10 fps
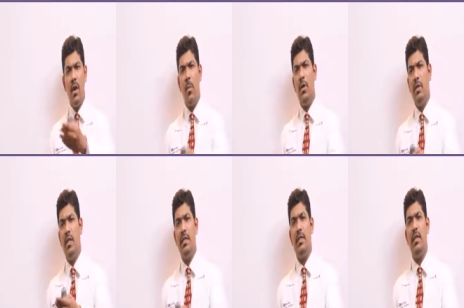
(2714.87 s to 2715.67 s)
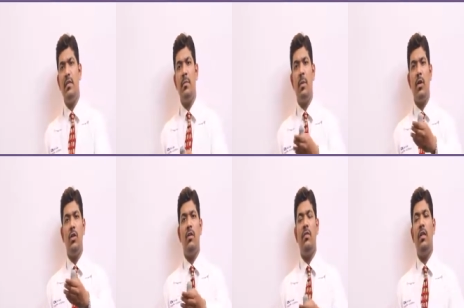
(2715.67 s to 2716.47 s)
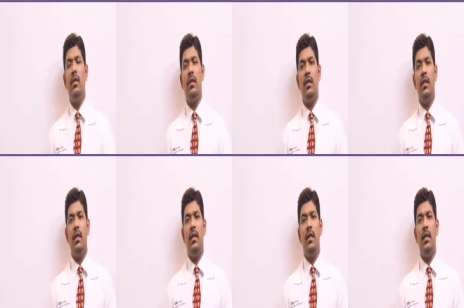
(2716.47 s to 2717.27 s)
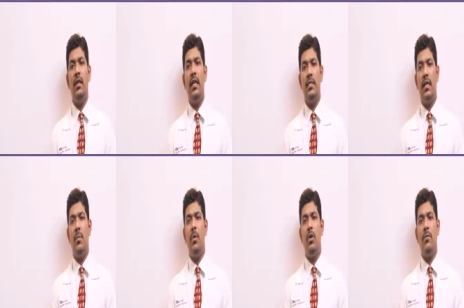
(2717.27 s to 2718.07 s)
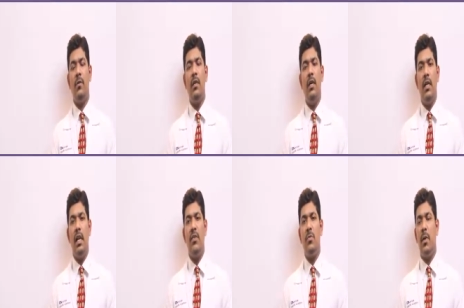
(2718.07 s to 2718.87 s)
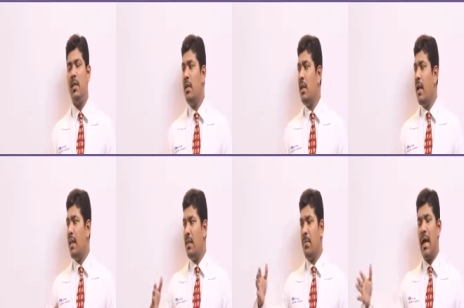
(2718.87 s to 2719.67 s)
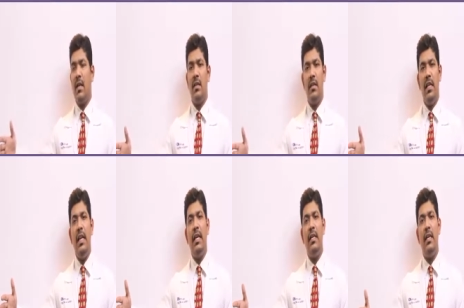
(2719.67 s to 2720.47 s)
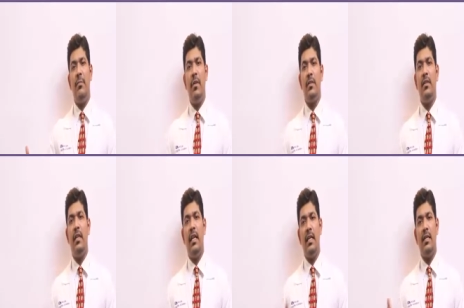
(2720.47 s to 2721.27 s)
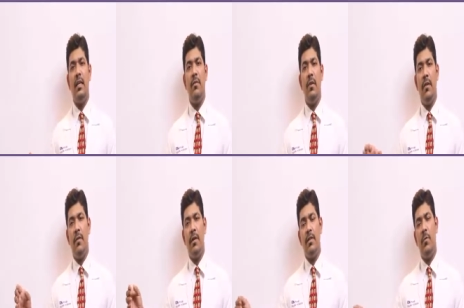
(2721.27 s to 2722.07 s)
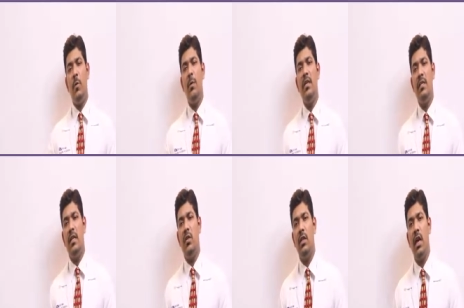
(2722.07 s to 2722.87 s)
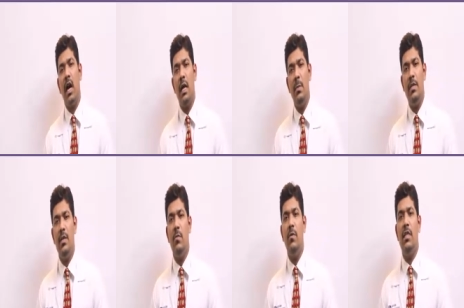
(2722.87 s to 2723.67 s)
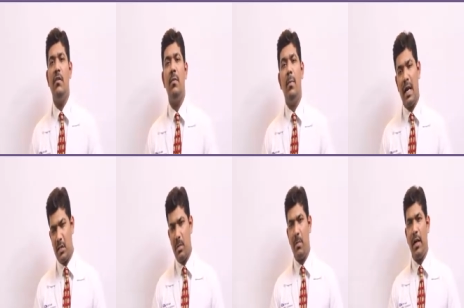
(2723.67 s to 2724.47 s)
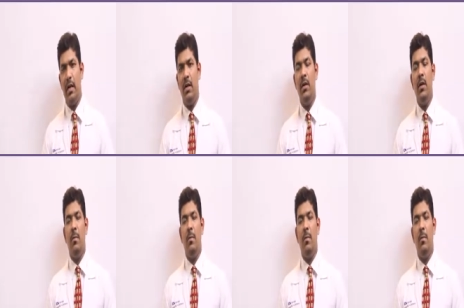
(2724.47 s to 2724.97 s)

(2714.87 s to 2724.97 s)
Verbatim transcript: upon these cells because of the uh, uh, lesser amount of lifespan, and the mac the later effects, the latest effects will be seen on the RBCs, which have the maximum kind